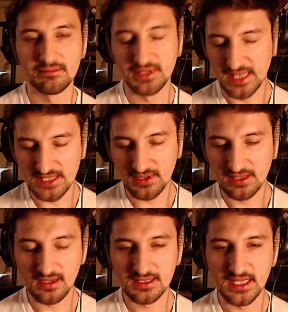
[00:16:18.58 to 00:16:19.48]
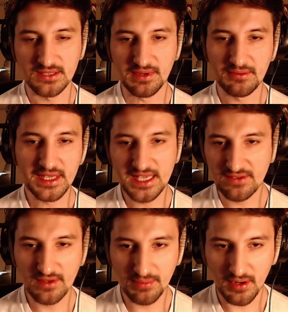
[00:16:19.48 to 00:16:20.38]
But that's why Locke says, well, we
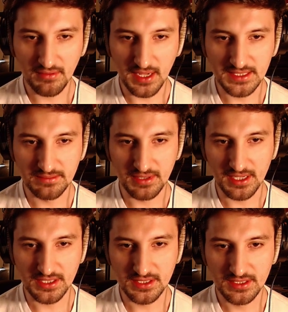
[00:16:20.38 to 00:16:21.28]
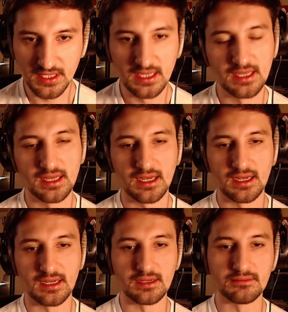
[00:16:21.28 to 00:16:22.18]
give up our right to punish
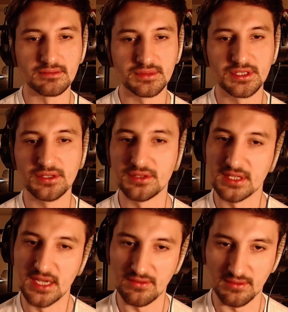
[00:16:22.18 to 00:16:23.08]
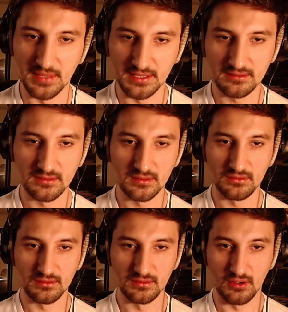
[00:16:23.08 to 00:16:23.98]
to the government,
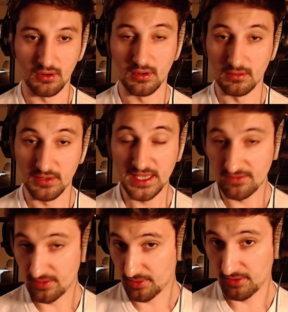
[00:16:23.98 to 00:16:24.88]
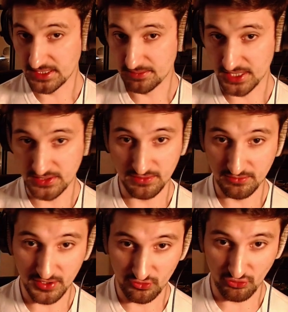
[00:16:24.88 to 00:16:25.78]
or we give up our right to punish when
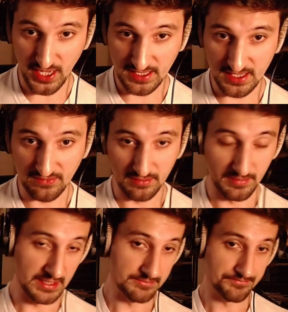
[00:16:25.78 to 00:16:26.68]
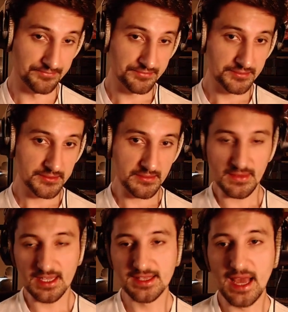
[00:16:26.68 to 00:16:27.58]
we create a government.
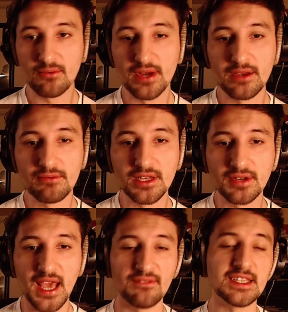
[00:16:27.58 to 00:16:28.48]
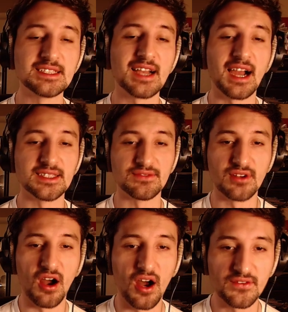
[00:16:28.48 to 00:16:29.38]
That way we don't have these kinds of
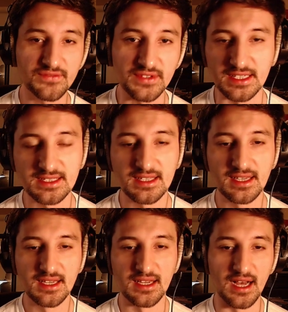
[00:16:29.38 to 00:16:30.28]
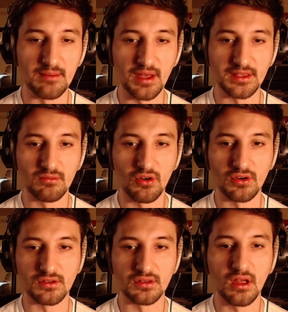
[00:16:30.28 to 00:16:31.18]
conflicts about the
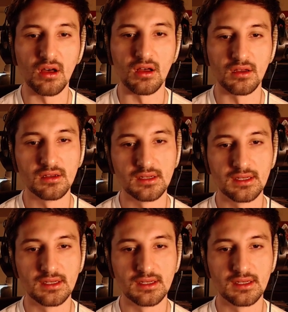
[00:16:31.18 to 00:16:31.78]
moral law.